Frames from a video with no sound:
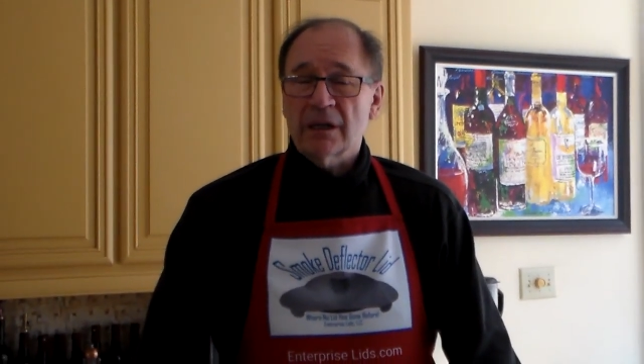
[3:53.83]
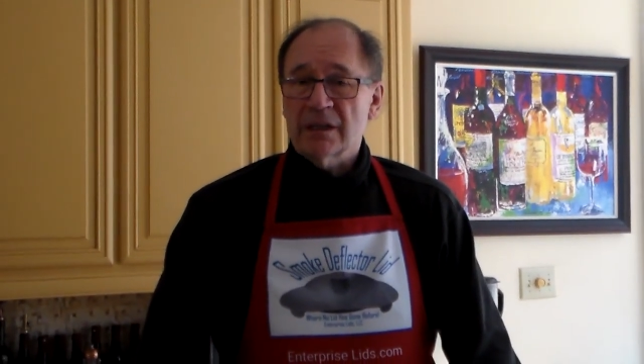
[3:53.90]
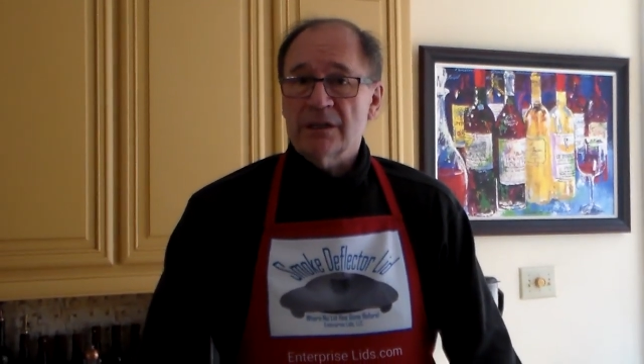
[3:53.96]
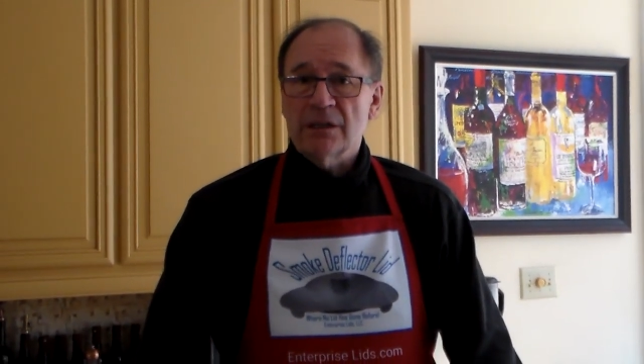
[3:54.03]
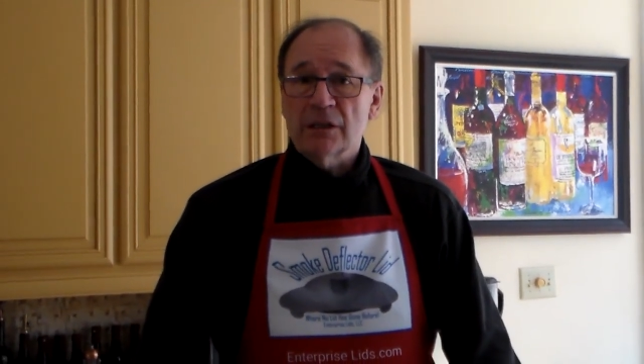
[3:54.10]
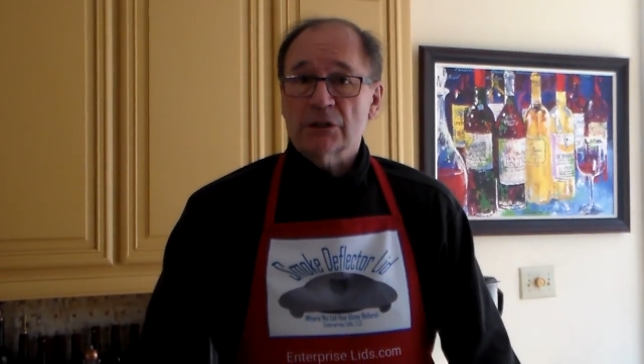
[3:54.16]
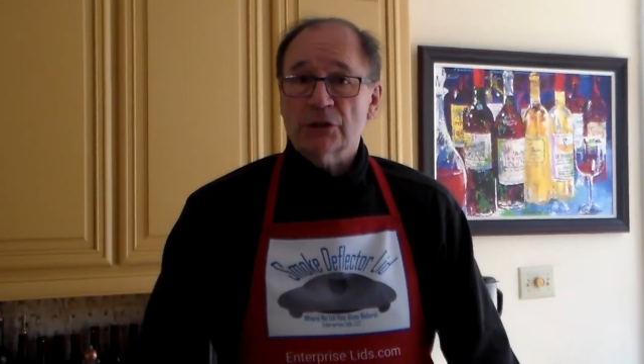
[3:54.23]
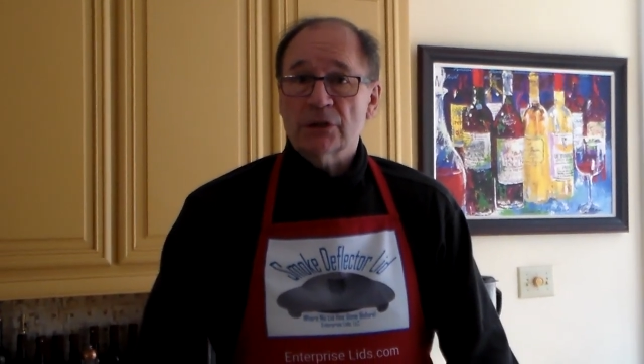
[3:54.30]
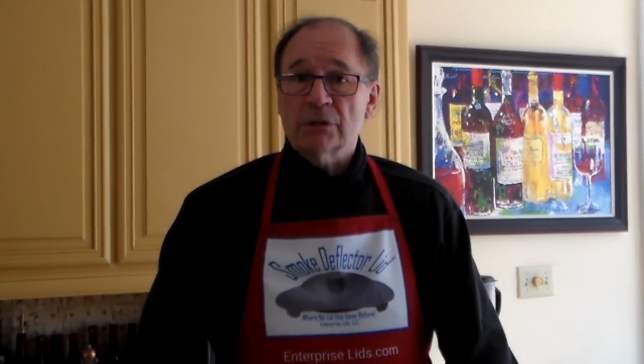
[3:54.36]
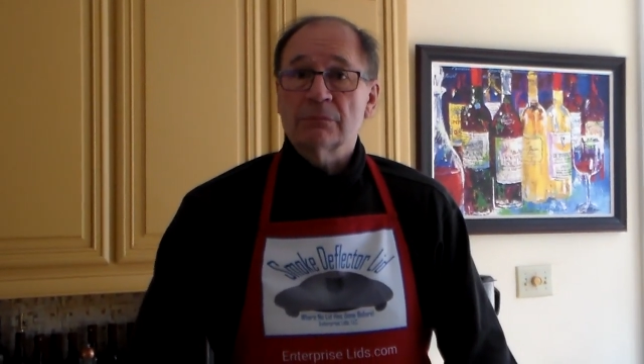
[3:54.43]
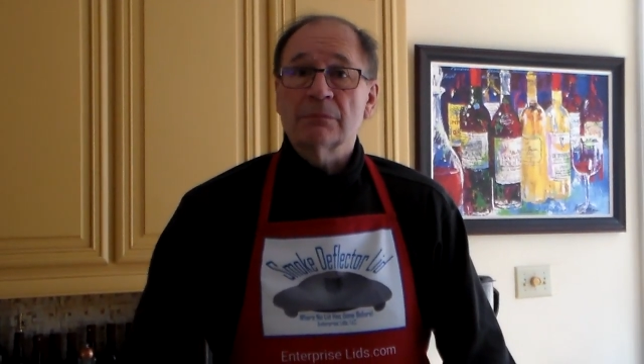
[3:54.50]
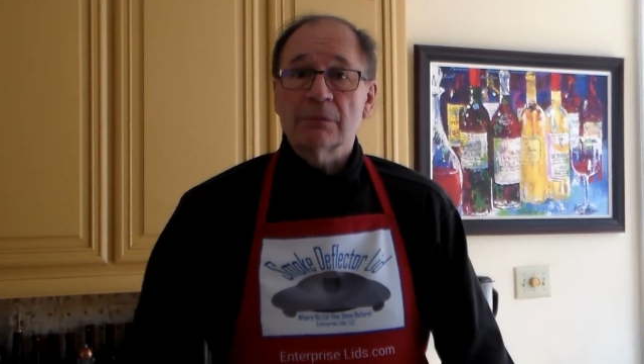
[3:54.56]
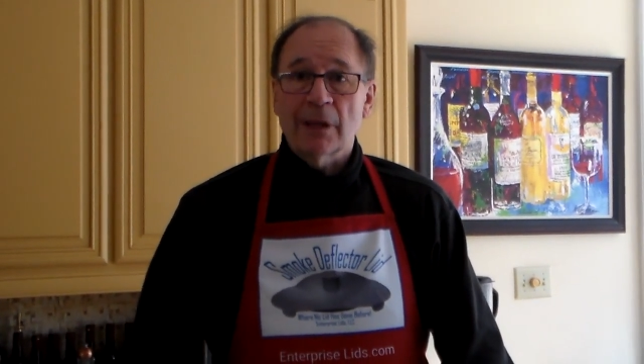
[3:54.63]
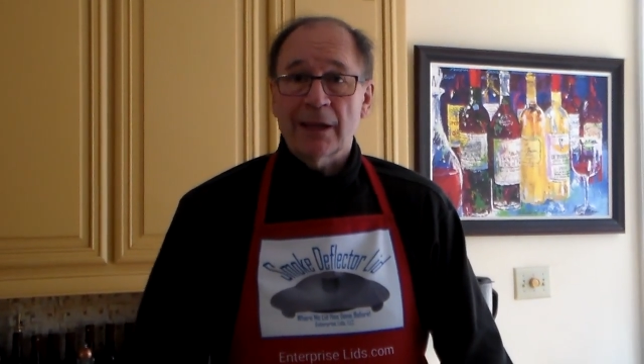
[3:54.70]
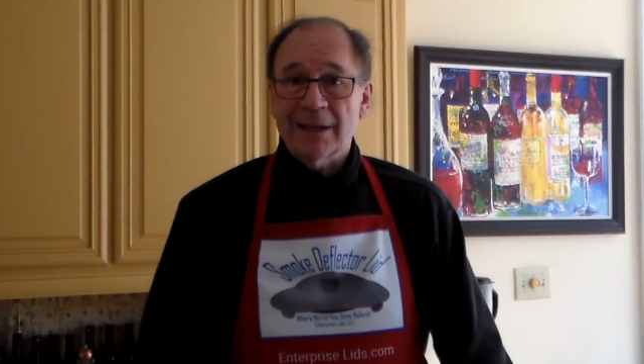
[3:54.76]
condition
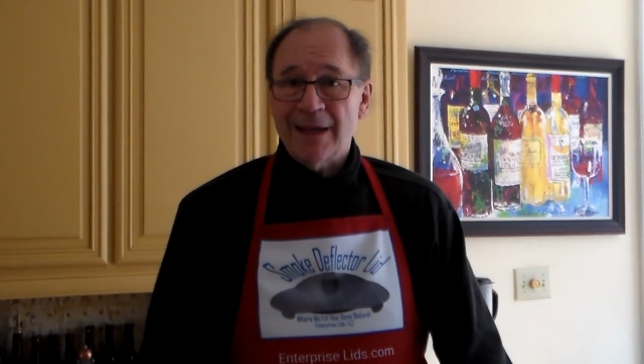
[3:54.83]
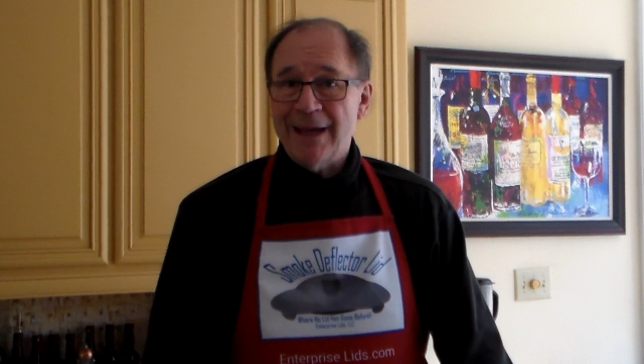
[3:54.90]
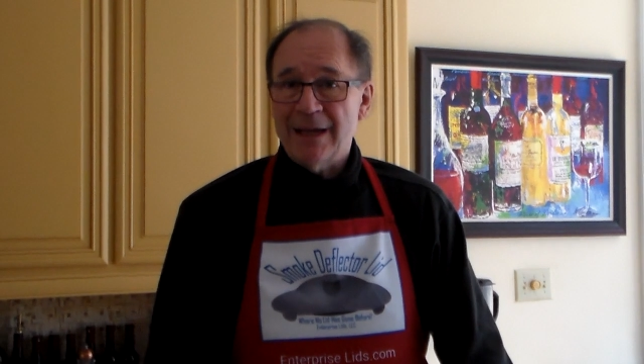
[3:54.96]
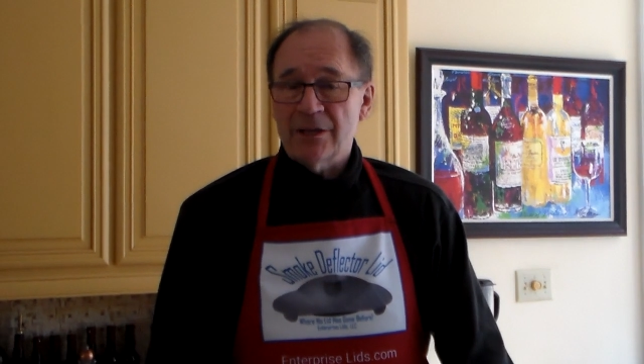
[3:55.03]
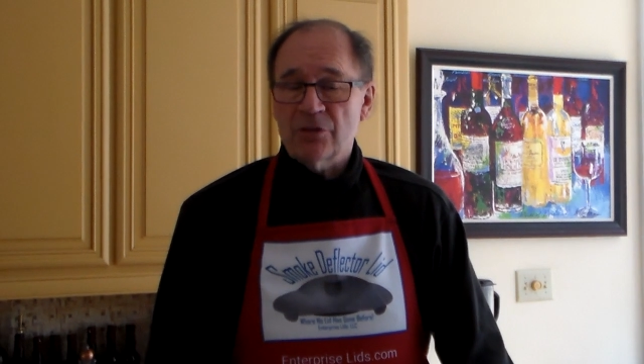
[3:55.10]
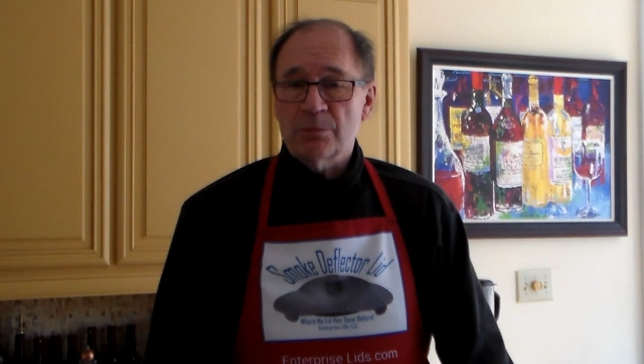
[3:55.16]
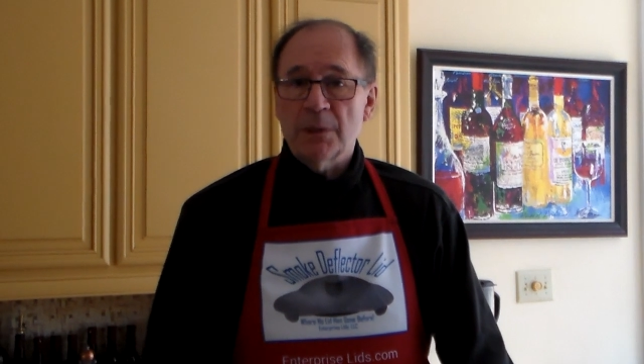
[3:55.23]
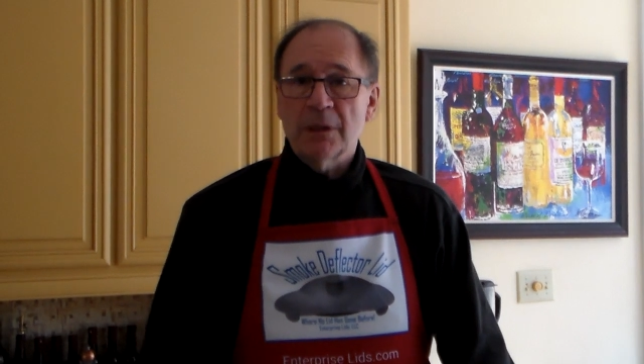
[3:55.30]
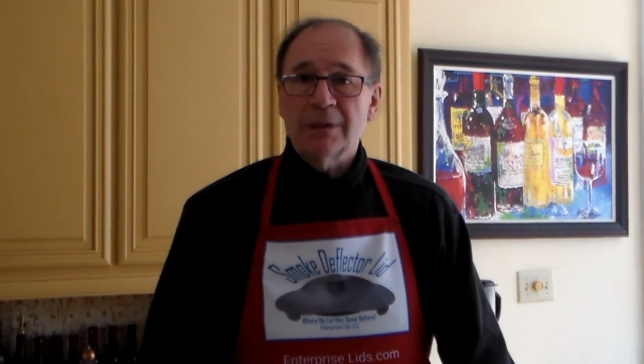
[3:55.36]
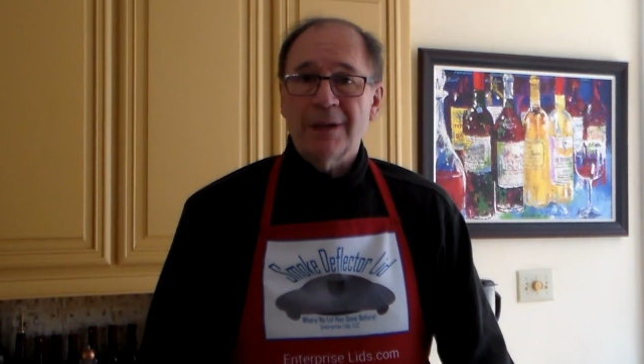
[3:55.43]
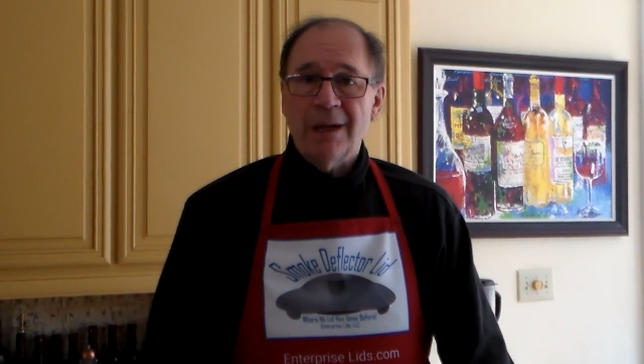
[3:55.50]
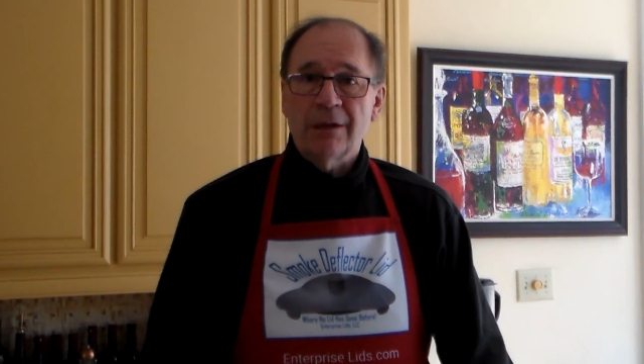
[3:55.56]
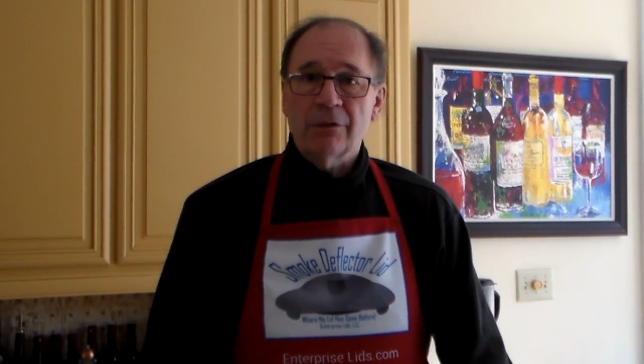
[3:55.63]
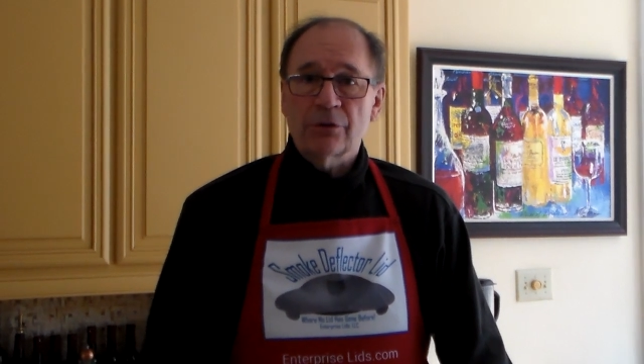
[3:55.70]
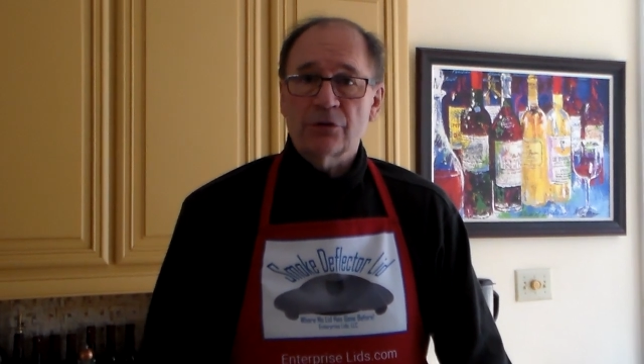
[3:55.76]
like asthma,
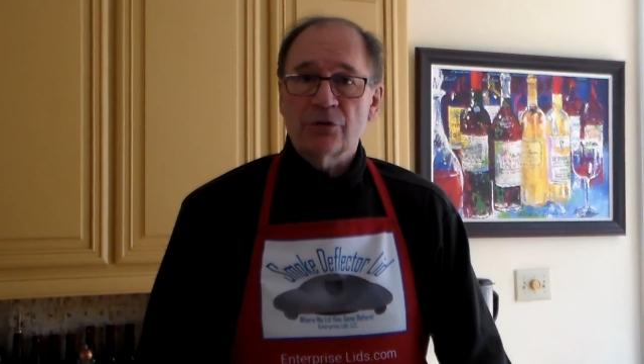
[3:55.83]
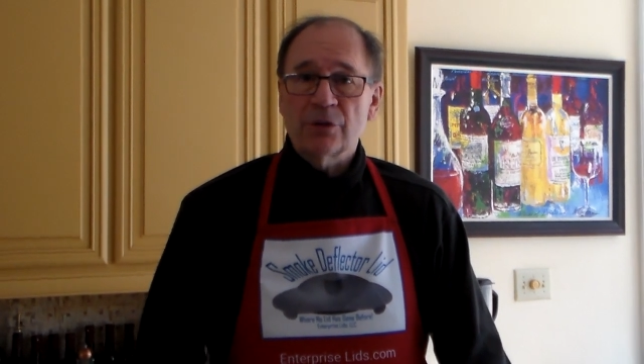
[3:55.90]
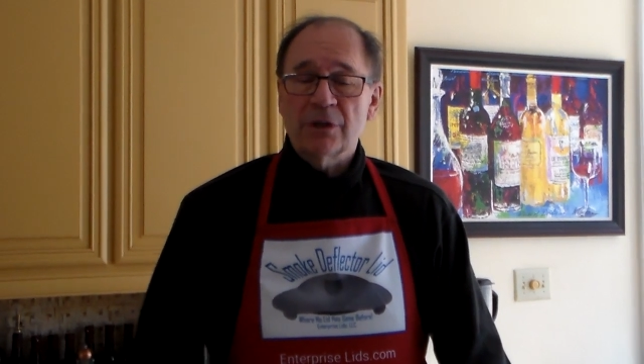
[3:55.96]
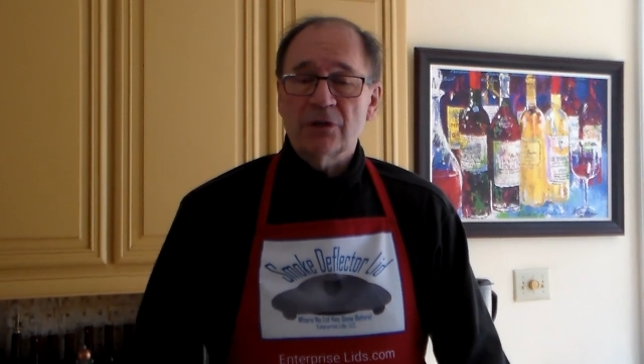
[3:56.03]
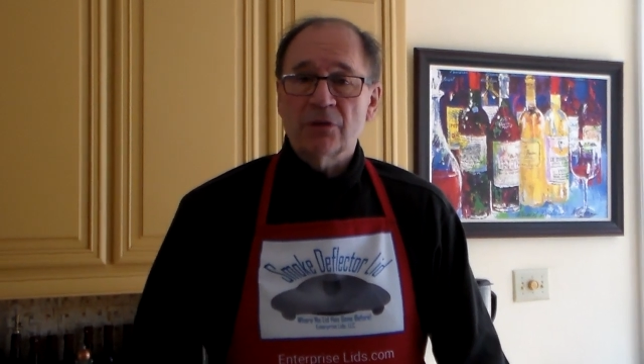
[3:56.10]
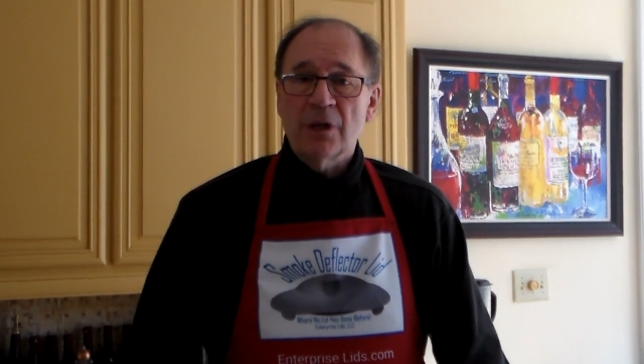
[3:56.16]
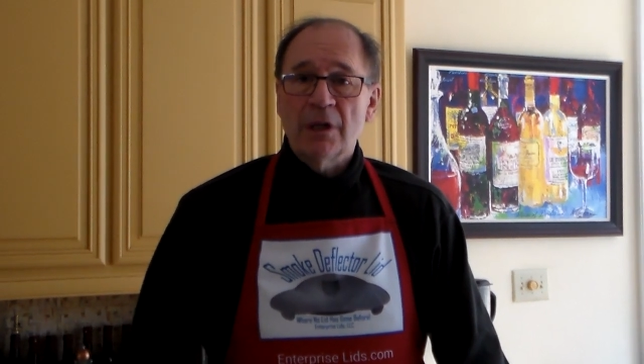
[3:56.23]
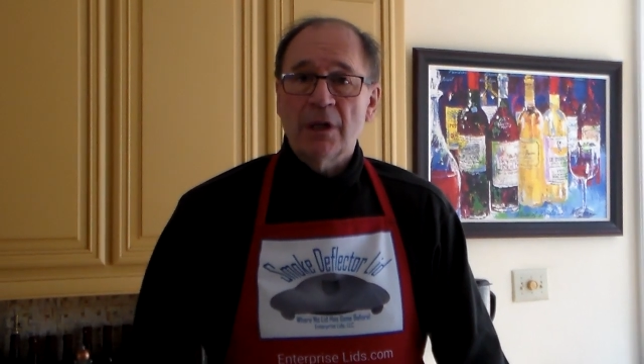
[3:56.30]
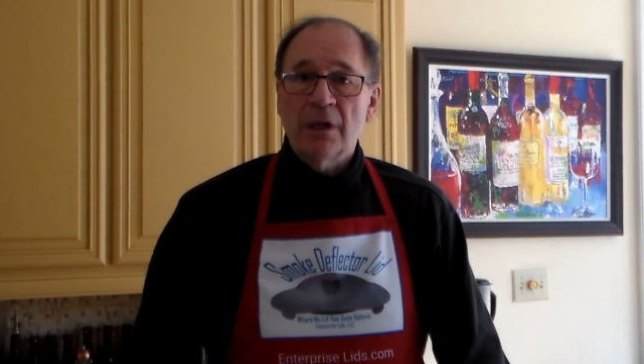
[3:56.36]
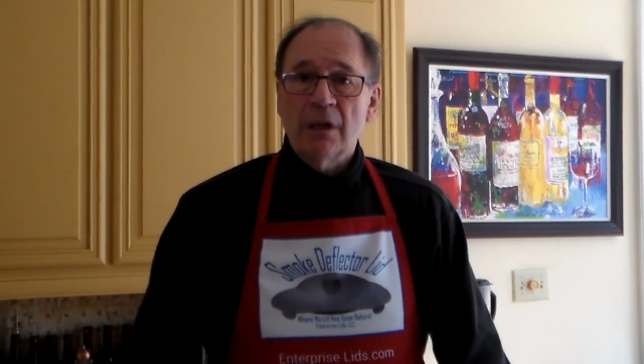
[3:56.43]
allergies,